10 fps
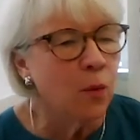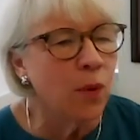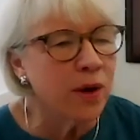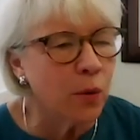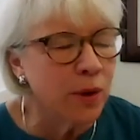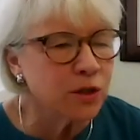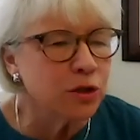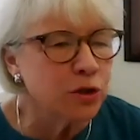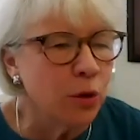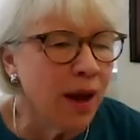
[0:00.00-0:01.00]
what
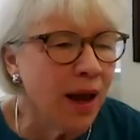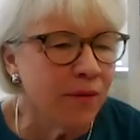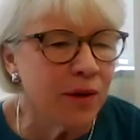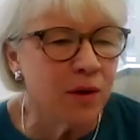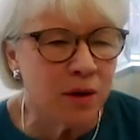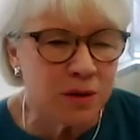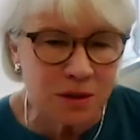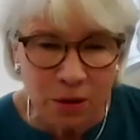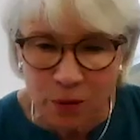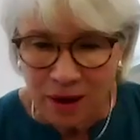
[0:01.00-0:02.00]
questions you have, and
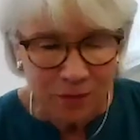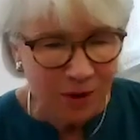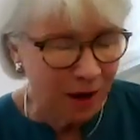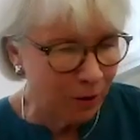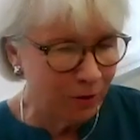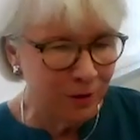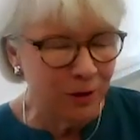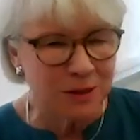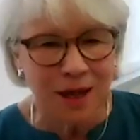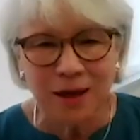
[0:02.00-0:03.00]
also got a
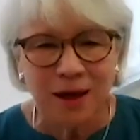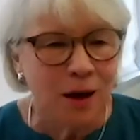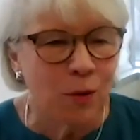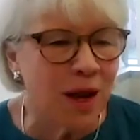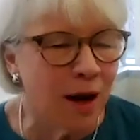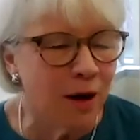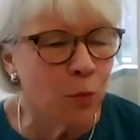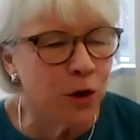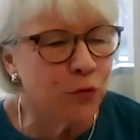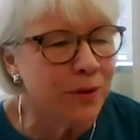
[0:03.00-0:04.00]
looks like a, lot of
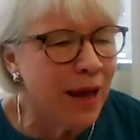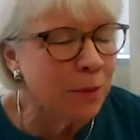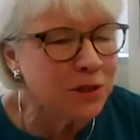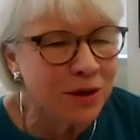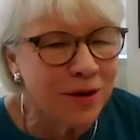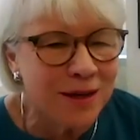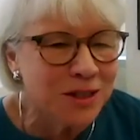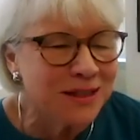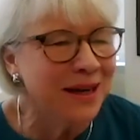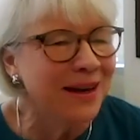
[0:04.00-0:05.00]
wonderful names in there. I
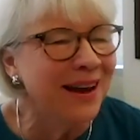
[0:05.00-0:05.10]
just see